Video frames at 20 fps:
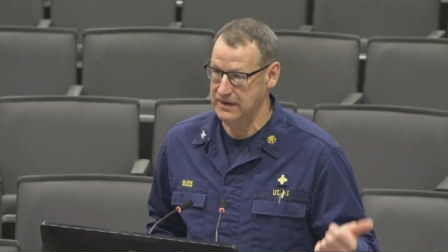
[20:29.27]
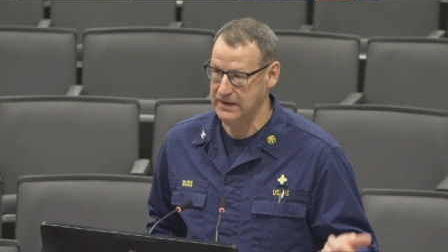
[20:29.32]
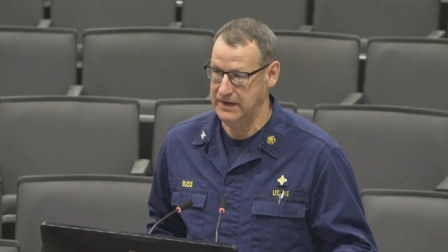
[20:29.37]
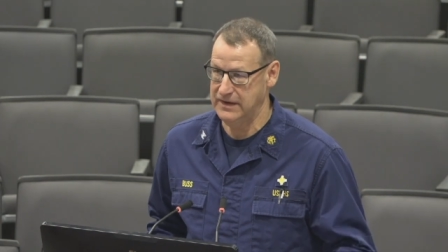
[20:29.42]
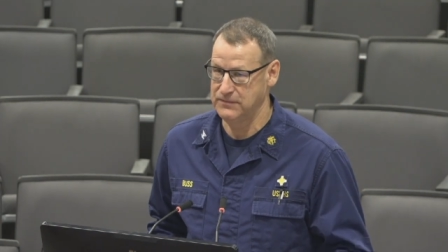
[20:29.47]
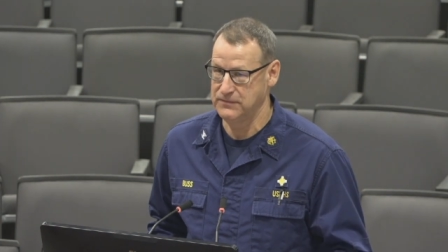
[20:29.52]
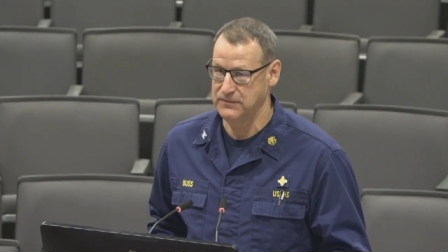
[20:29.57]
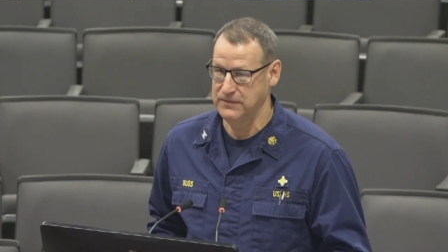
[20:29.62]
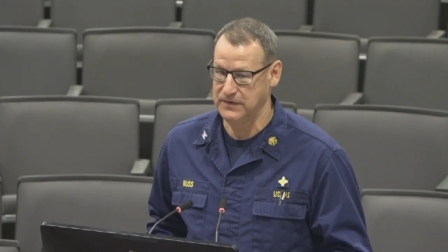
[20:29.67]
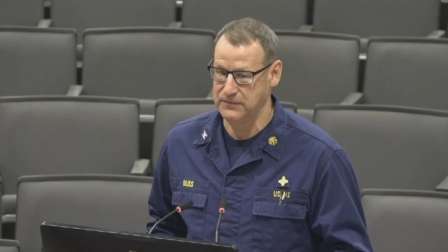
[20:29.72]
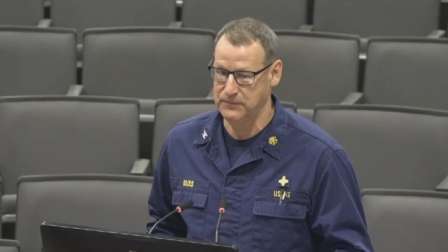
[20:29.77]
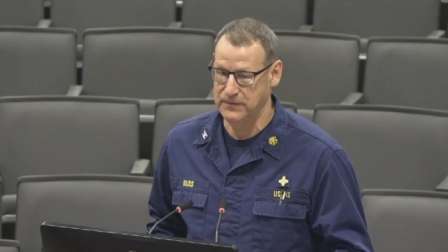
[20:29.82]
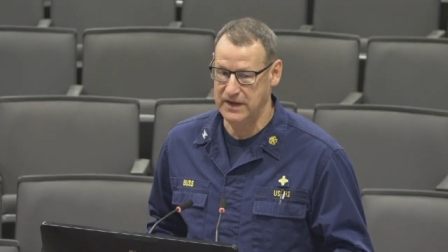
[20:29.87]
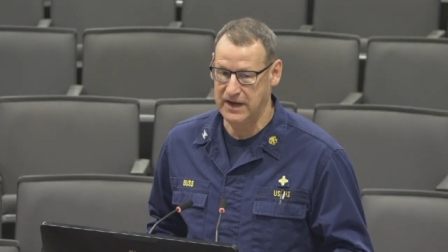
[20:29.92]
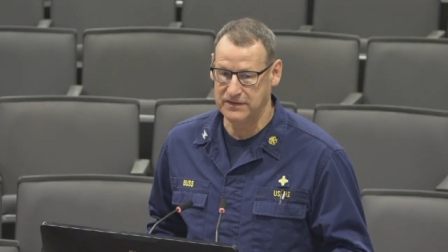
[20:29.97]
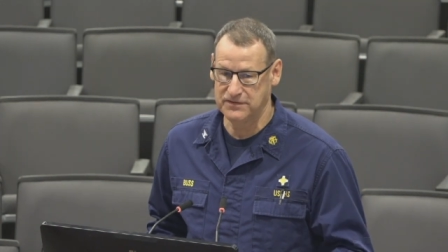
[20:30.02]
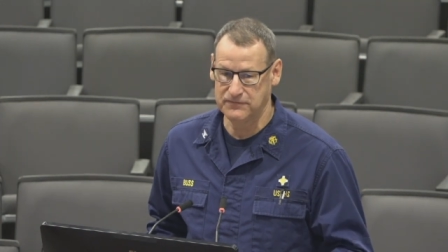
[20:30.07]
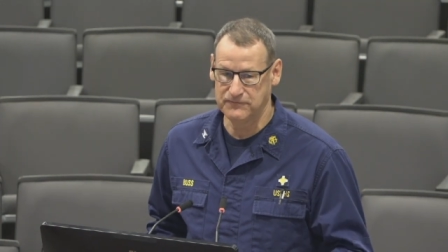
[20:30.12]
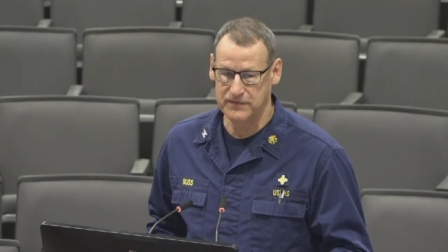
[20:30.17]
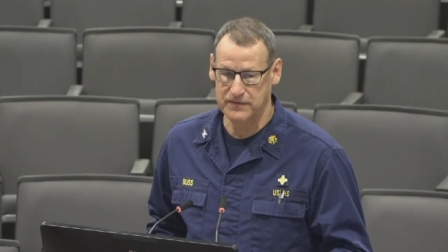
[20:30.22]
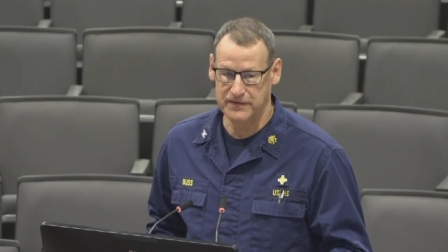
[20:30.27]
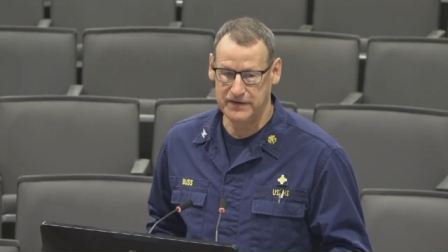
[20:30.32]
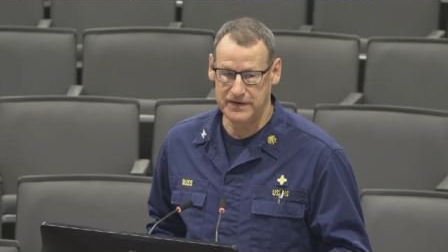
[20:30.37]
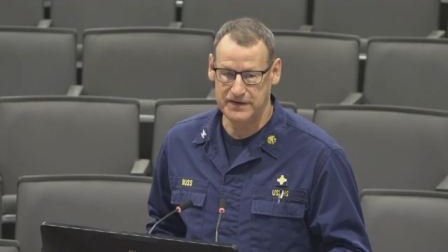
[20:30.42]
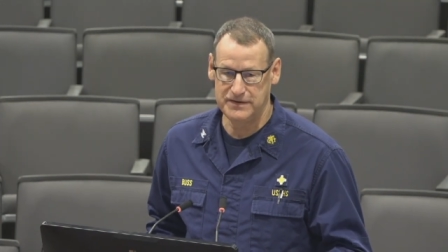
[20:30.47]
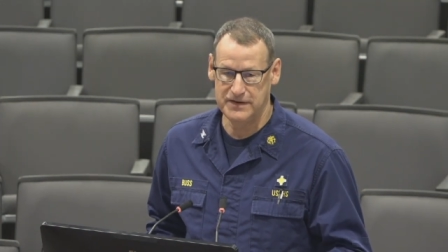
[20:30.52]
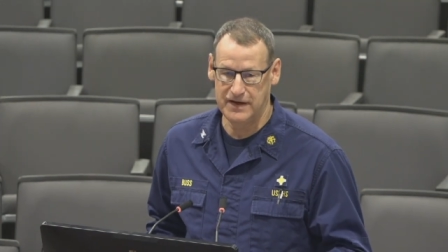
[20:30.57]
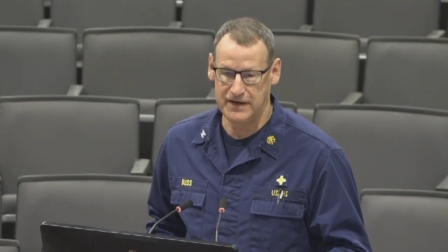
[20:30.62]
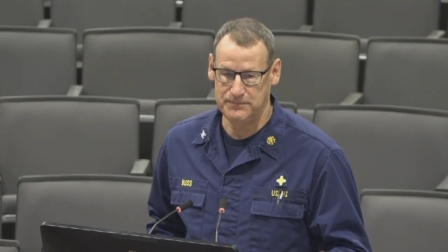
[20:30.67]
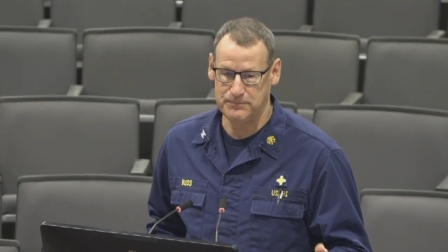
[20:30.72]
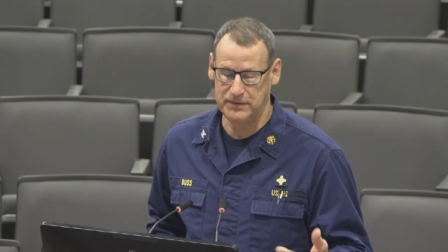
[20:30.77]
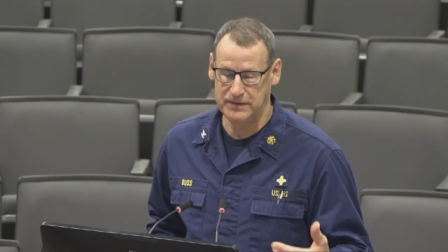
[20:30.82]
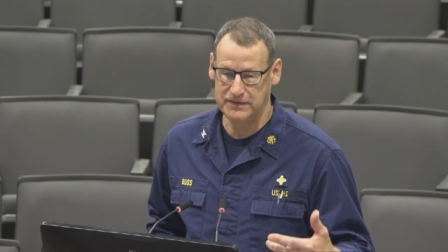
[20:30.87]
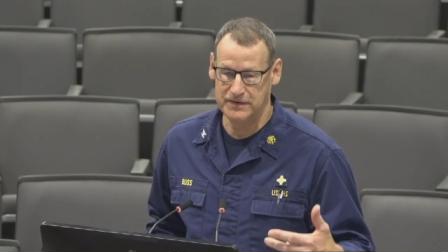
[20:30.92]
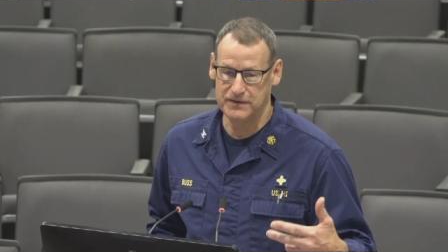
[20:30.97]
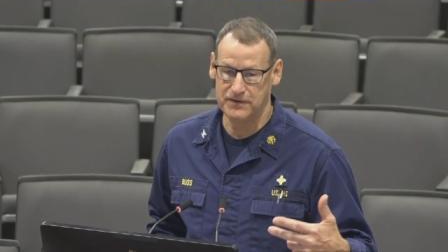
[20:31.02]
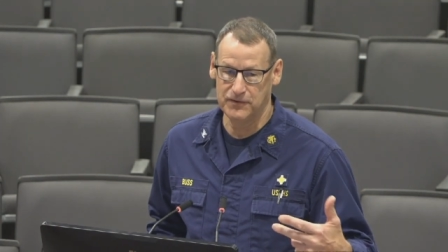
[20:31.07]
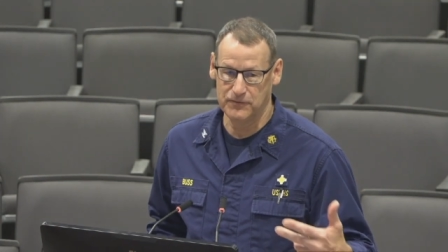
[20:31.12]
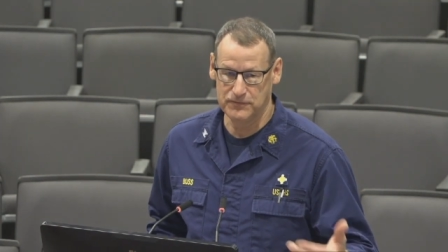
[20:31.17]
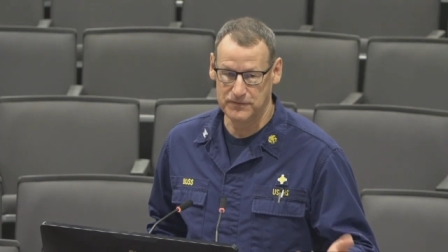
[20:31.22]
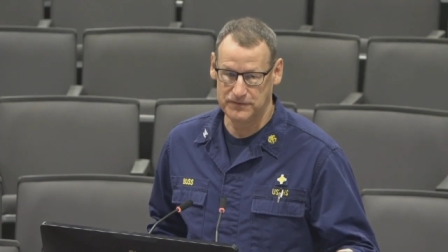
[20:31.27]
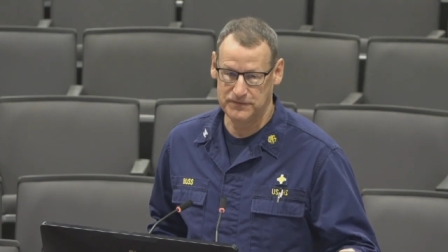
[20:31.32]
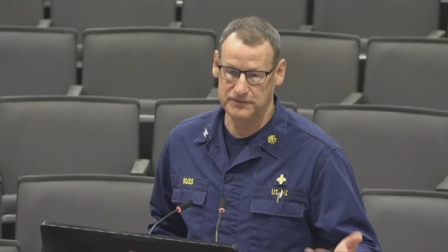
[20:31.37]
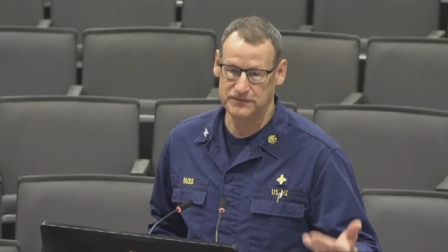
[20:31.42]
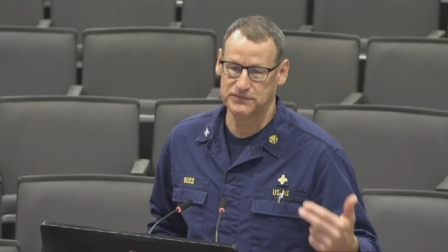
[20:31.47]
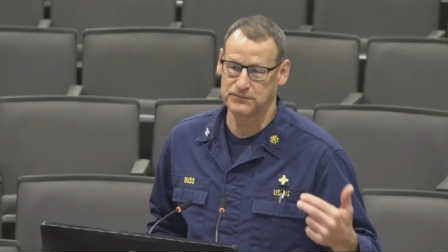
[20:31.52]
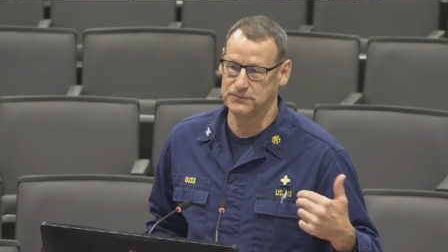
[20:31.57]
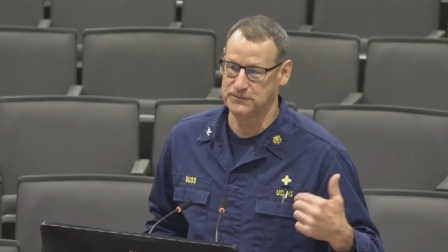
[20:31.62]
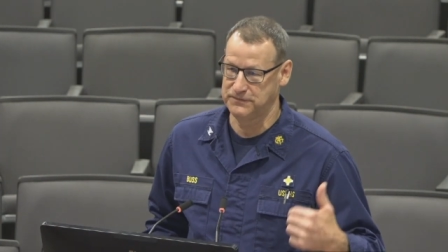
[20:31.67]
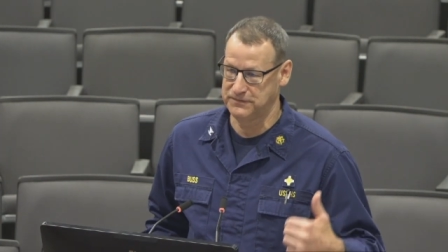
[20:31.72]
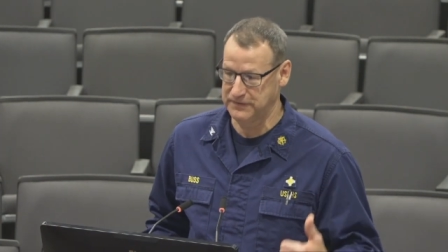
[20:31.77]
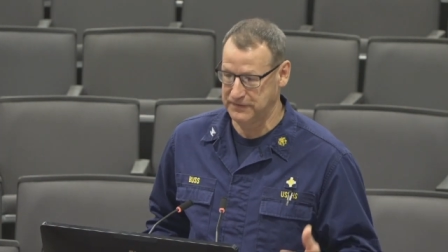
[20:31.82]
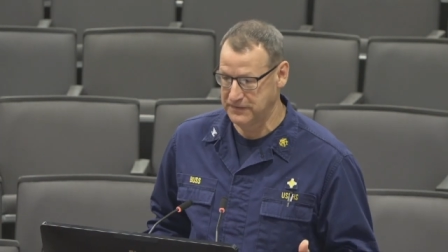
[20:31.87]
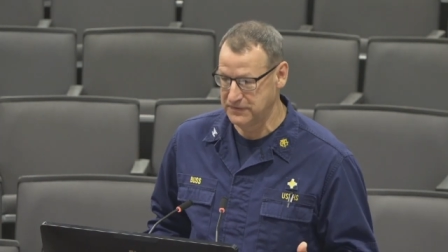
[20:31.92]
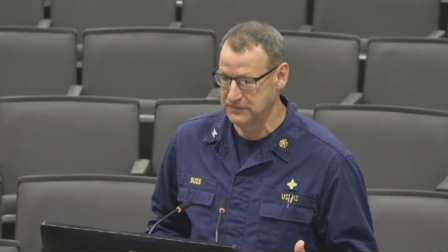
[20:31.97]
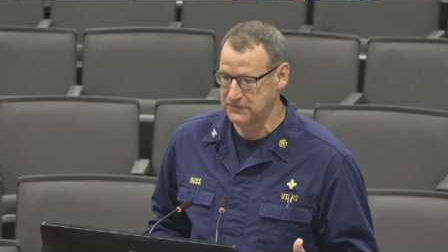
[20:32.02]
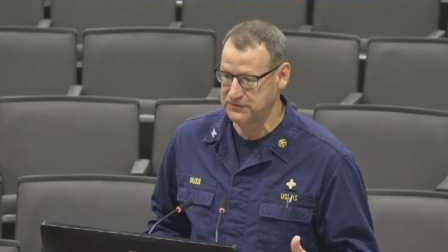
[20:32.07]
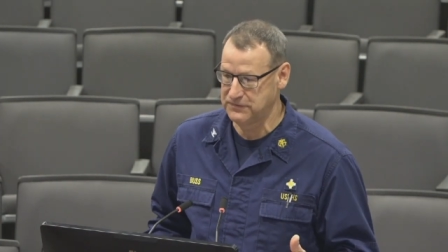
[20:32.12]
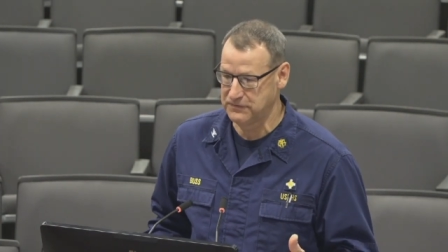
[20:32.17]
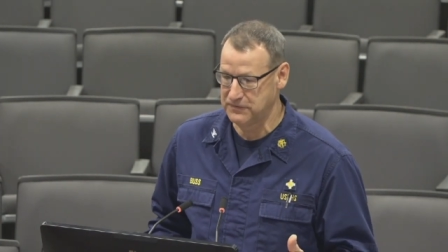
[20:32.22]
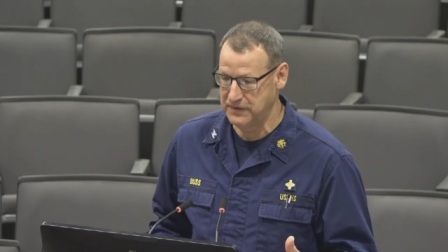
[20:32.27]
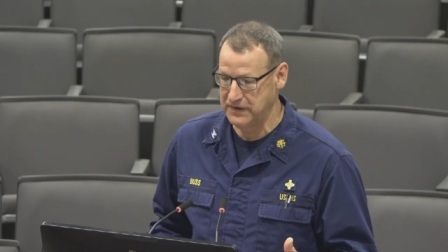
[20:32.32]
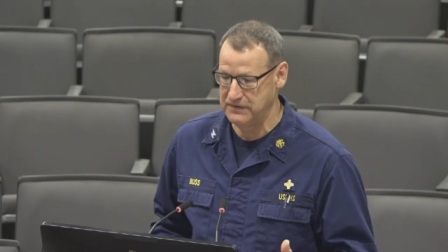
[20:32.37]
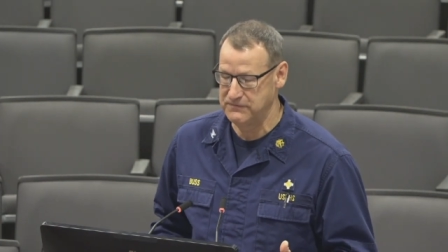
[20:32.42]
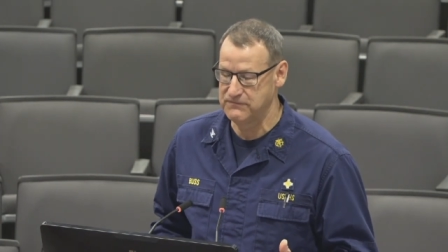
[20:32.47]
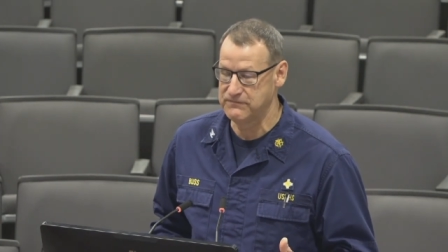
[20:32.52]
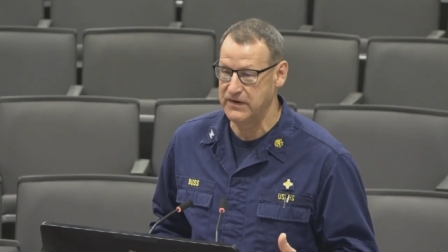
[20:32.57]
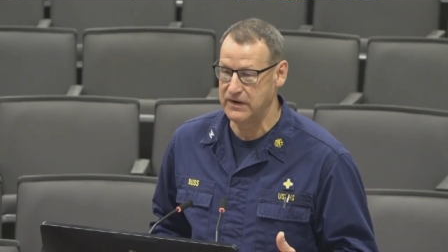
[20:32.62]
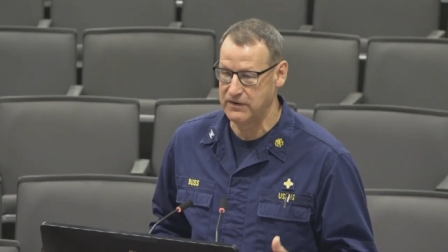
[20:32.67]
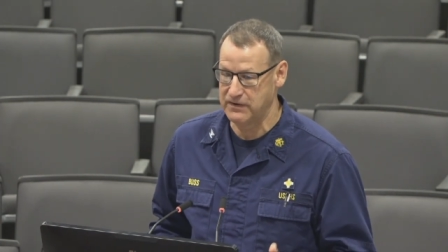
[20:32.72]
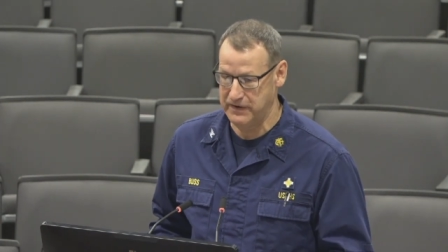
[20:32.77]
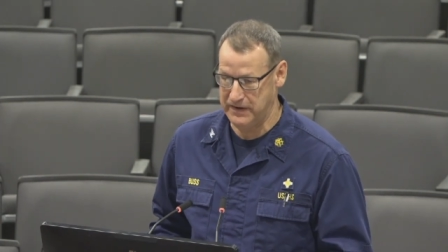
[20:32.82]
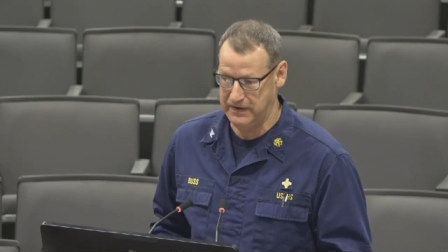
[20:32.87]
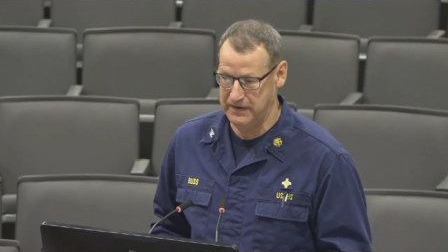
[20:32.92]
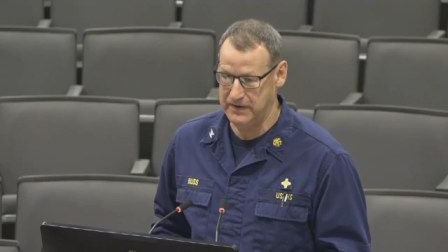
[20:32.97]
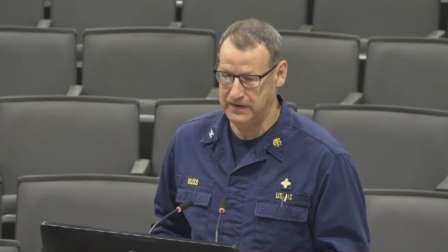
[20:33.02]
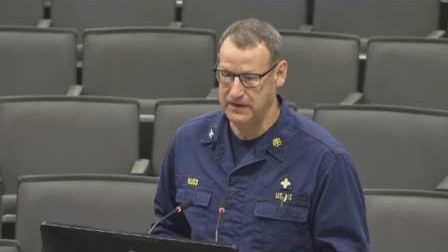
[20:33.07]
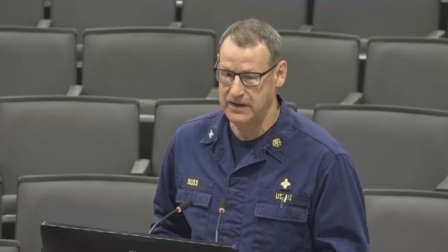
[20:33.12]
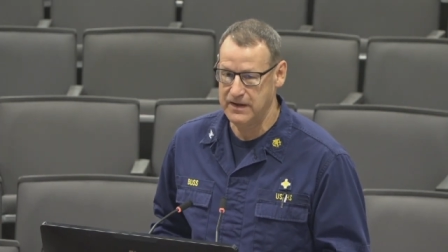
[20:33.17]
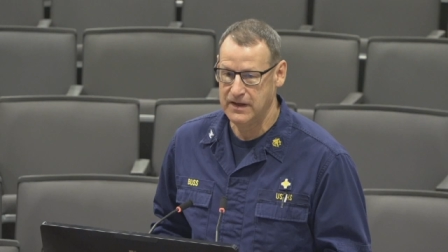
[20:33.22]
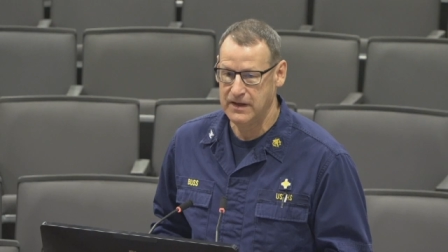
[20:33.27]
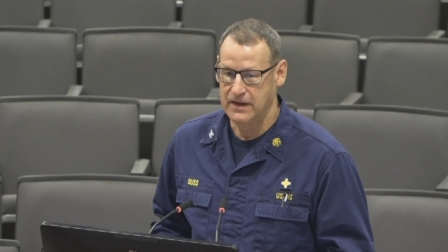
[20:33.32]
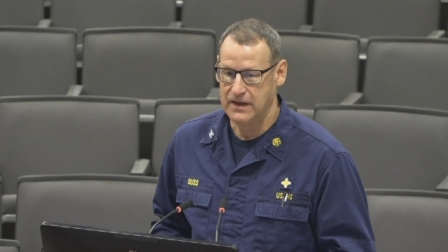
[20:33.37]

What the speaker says: and we got the variant typing to know that this was a concerning variant,